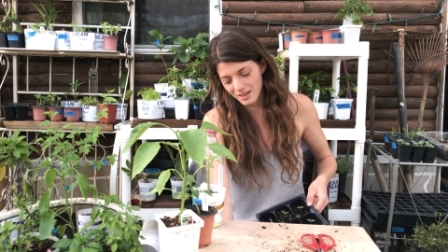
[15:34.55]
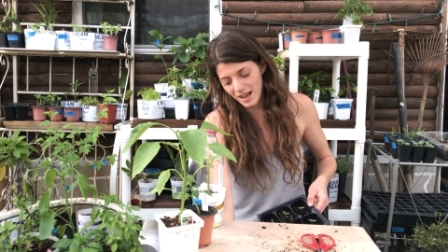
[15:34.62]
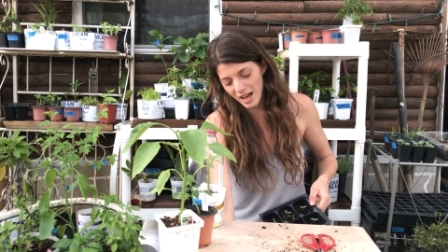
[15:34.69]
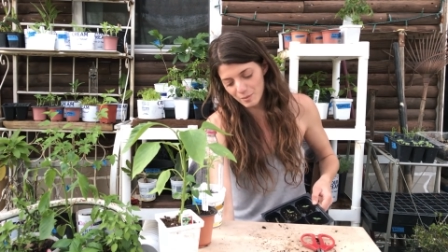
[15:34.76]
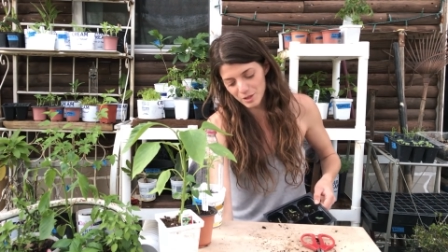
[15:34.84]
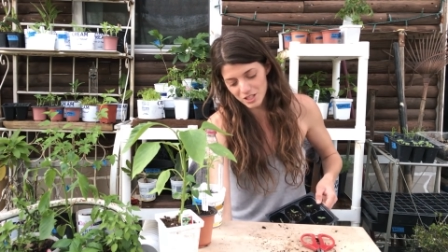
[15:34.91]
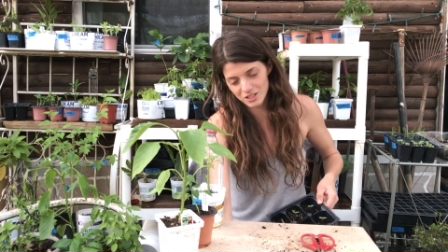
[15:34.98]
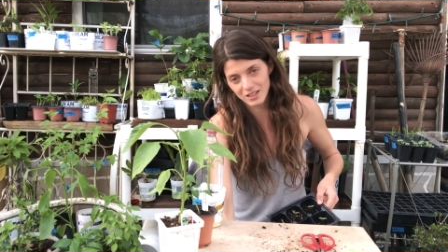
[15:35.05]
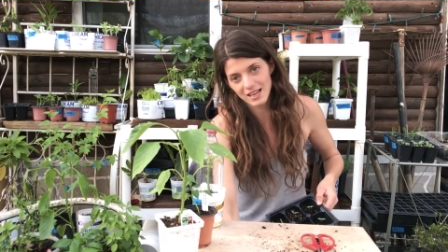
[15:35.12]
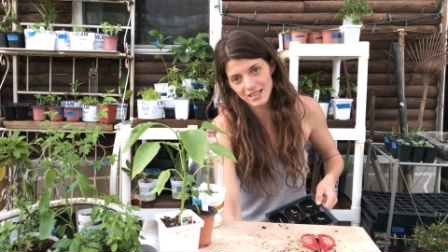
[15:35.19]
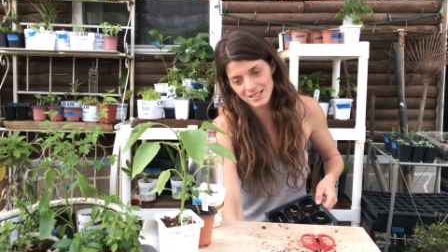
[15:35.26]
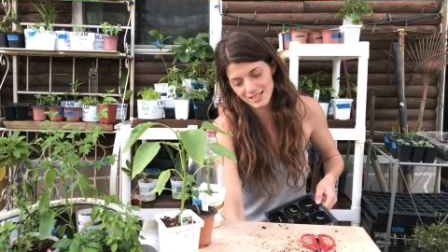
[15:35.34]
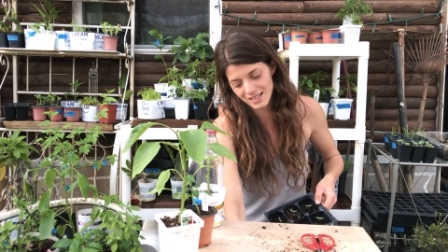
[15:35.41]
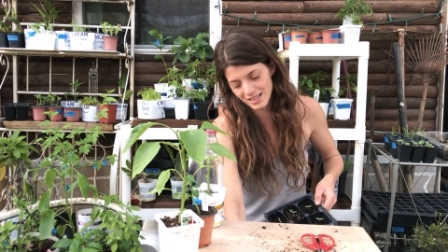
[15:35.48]
how much
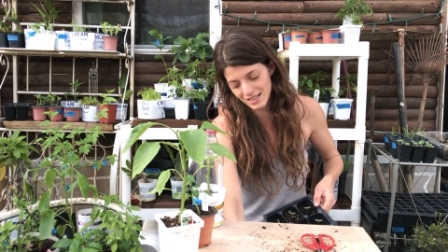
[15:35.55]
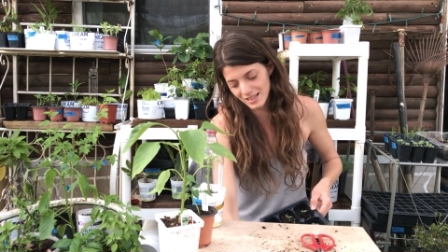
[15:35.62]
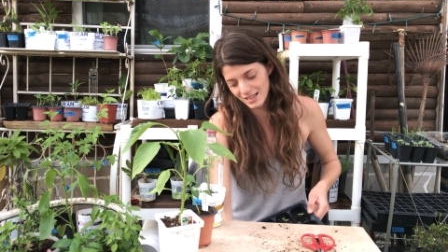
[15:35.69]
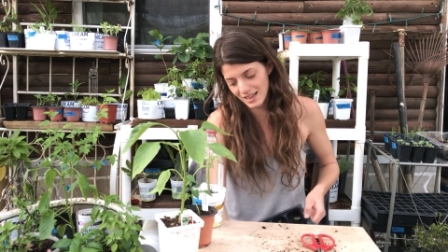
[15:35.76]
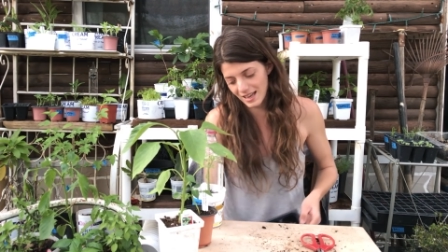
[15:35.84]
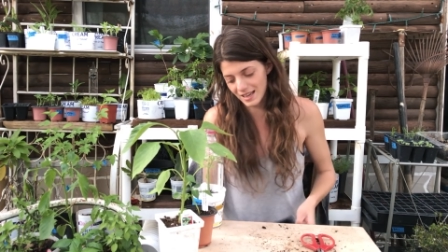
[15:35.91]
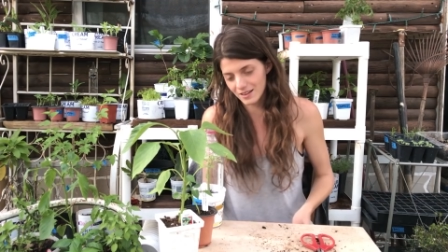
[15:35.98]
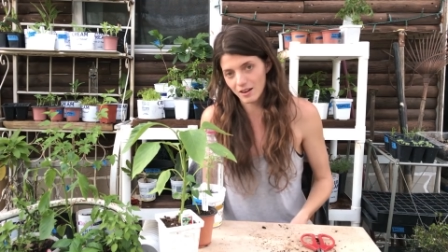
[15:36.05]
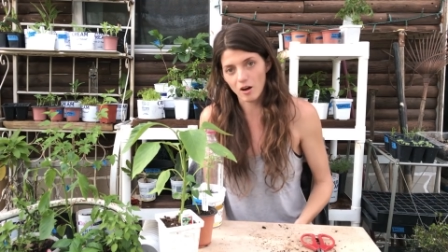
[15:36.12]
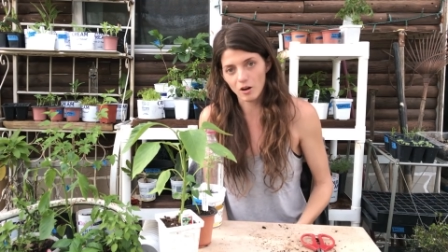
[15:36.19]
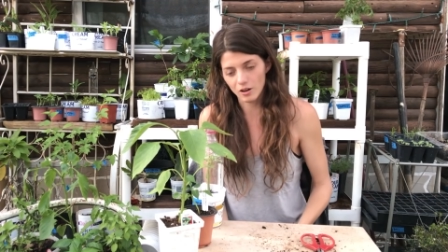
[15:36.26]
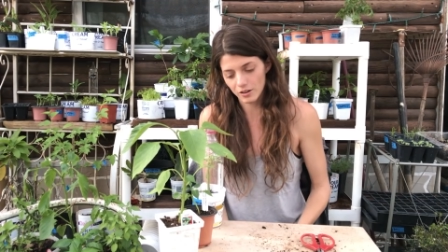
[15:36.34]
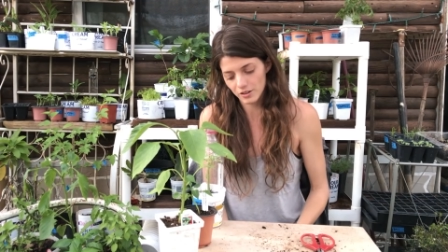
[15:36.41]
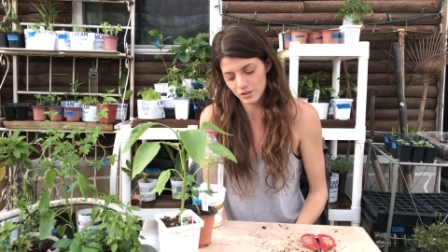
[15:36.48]
light it's getting and
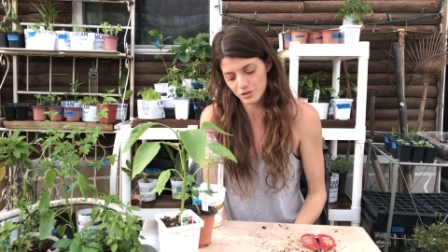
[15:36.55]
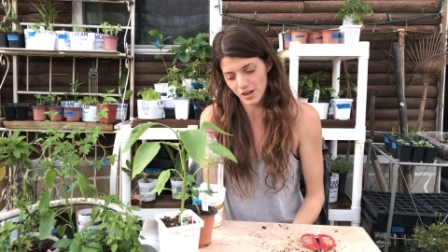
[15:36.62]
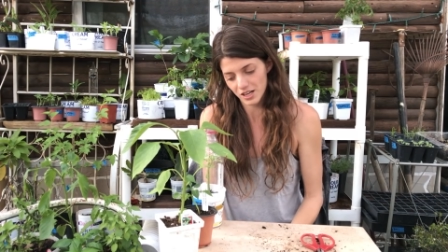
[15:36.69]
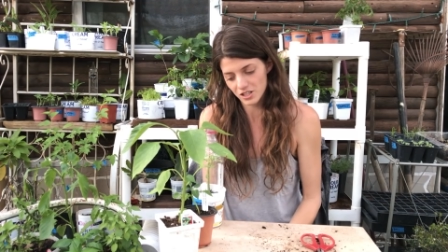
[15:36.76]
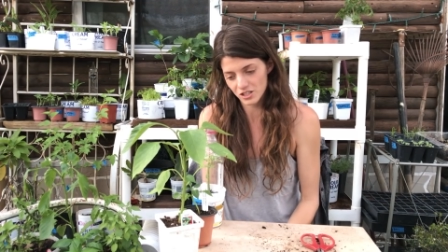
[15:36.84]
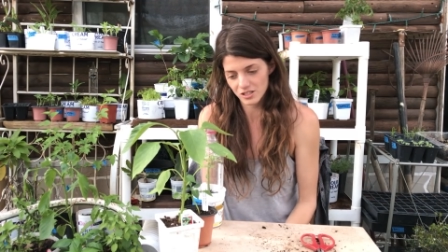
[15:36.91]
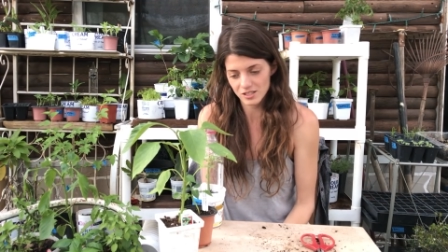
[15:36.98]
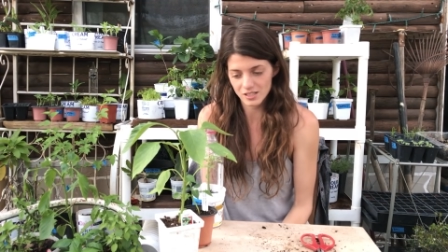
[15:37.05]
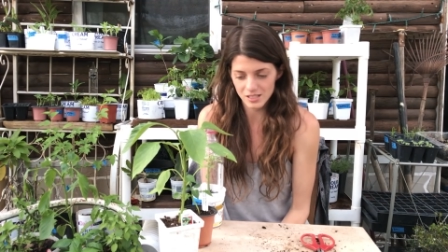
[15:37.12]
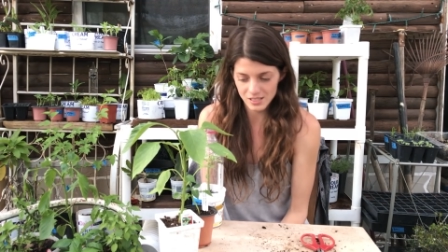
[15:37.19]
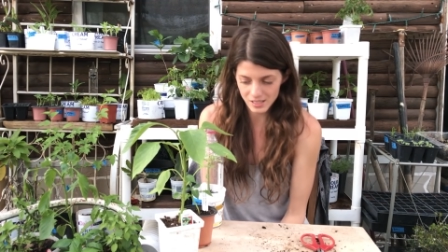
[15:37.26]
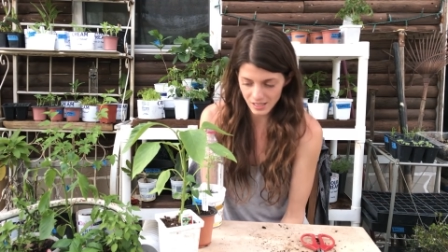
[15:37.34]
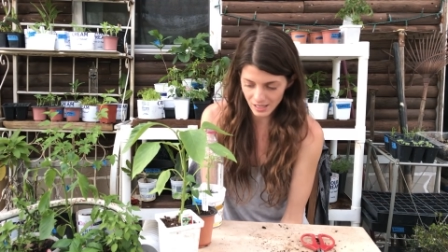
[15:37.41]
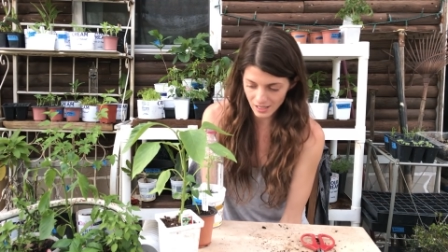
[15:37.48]
all of the directions that
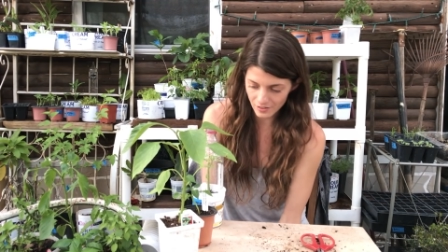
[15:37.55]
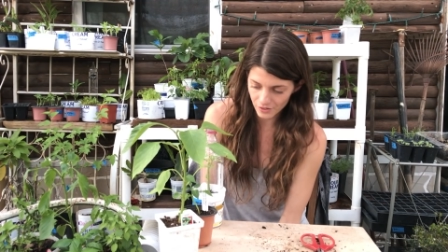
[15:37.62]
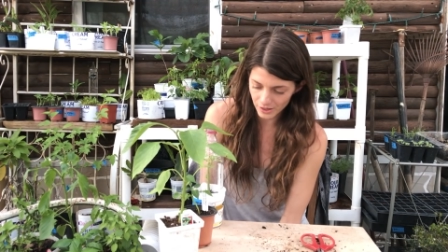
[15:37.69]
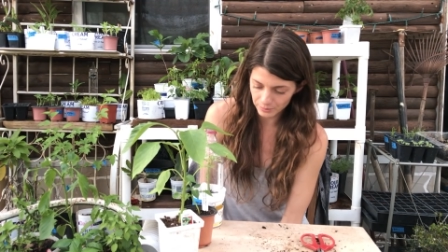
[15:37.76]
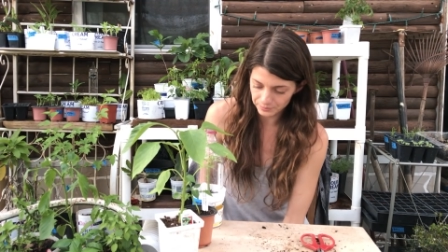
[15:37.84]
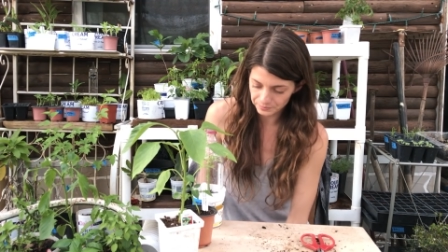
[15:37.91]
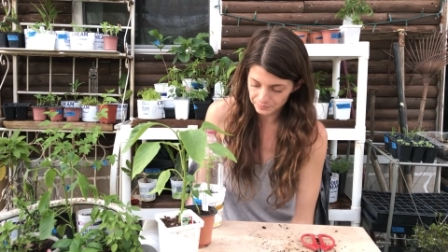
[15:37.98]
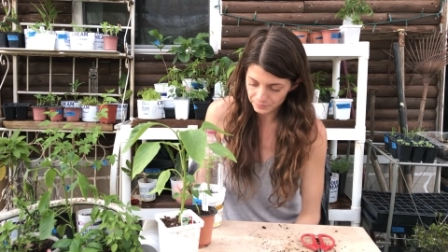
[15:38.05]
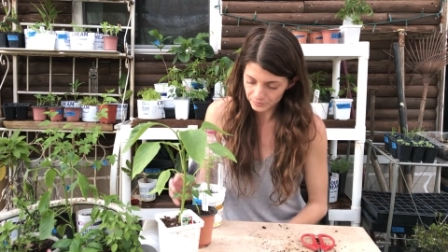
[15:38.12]
it's getting it from.